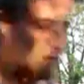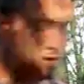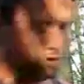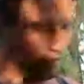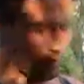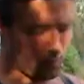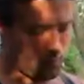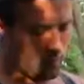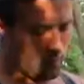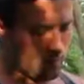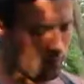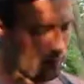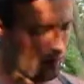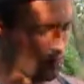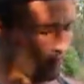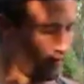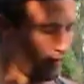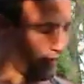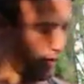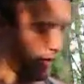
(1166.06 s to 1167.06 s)
So
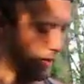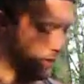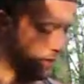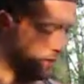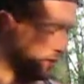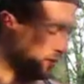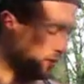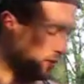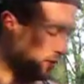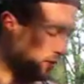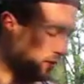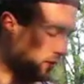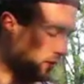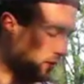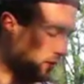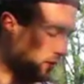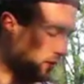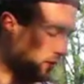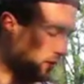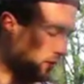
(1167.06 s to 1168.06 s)
there's that.
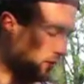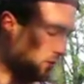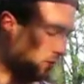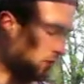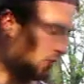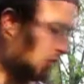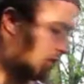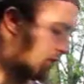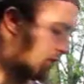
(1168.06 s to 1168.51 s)
A little bit of